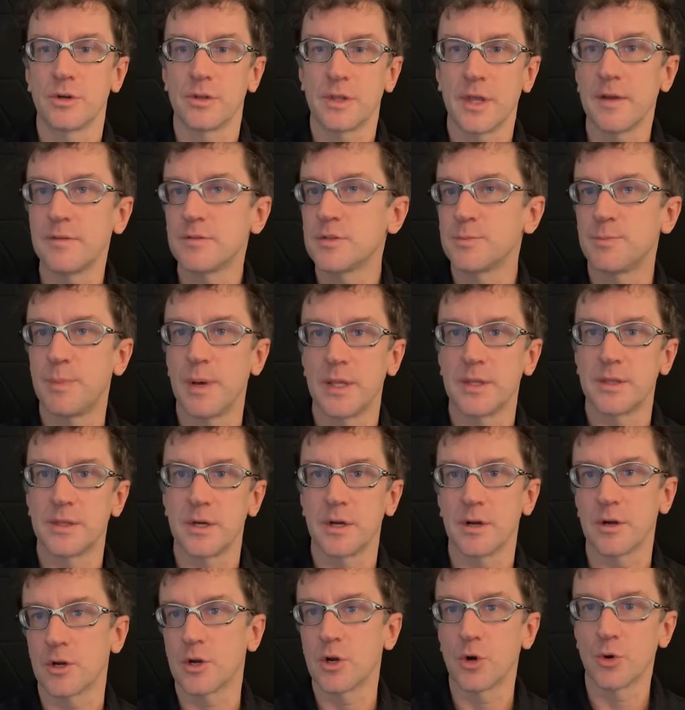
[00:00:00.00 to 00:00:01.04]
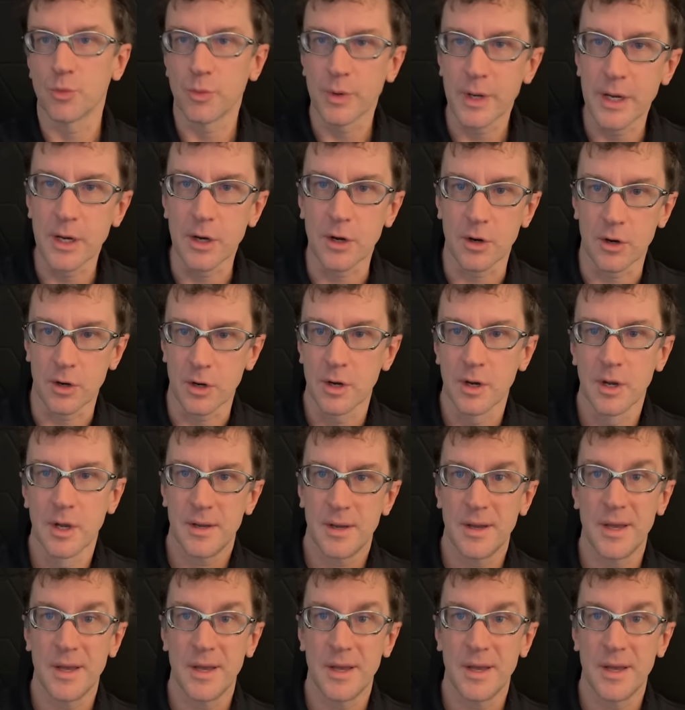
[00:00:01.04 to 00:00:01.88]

They've spent their career